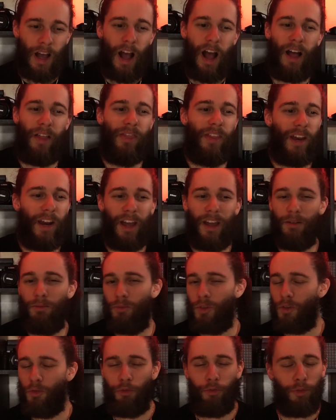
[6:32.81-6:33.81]
And then I
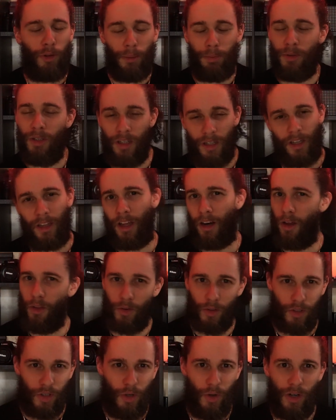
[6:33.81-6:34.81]
flipped it into that
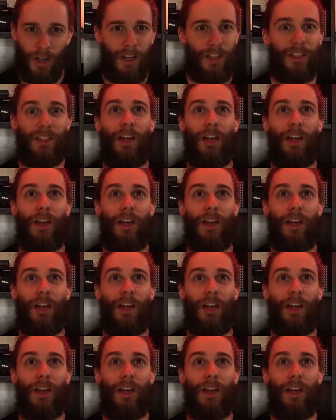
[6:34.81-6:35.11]
other tune and it